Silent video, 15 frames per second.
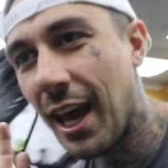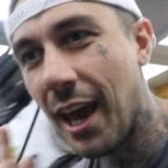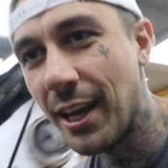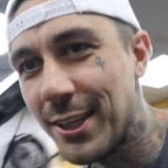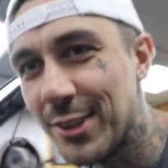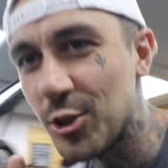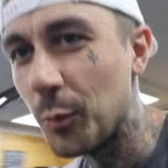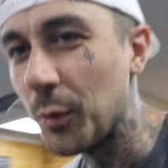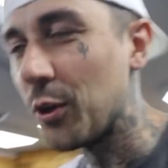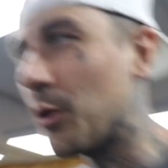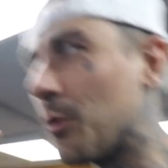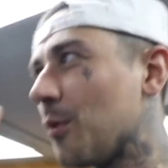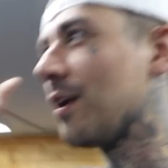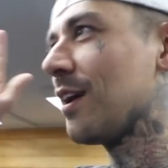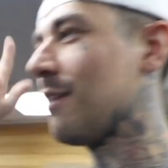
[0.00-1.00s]

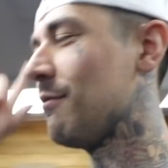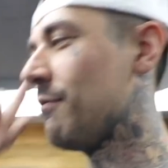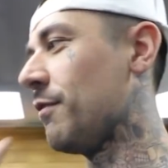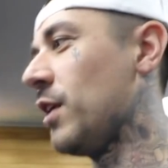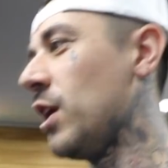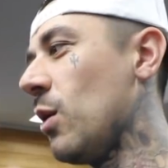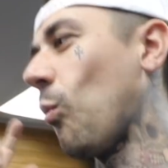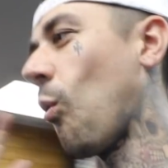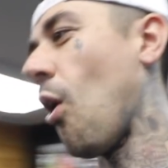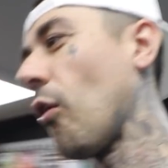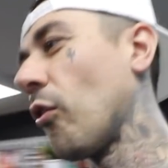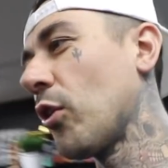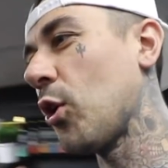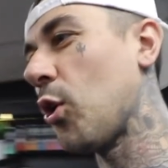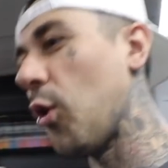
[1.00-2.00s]
K&W
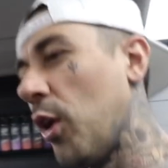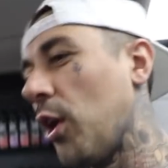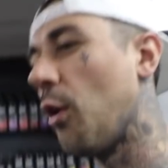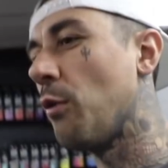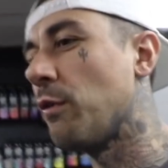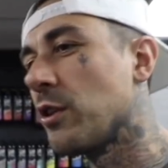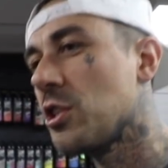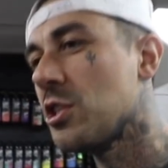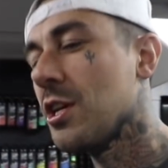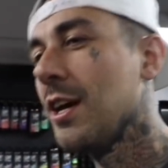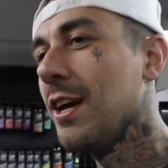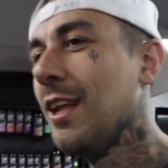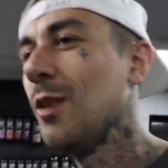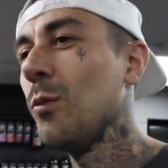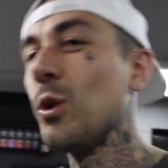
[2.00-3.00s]
V1 coilovers,
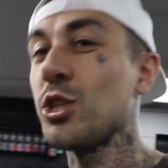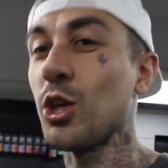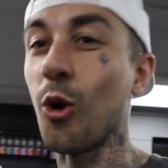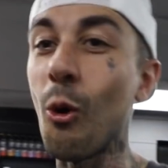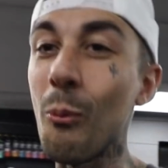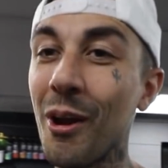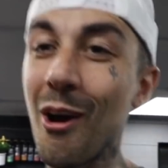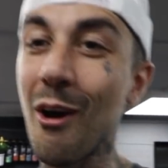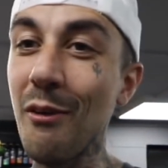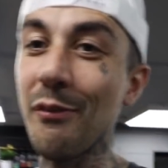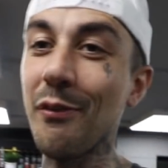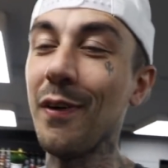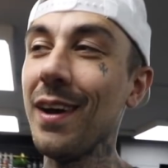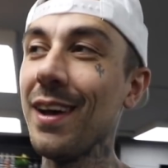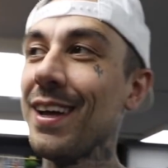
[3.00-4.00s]
which are coming
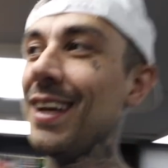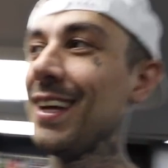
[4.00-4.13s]
off,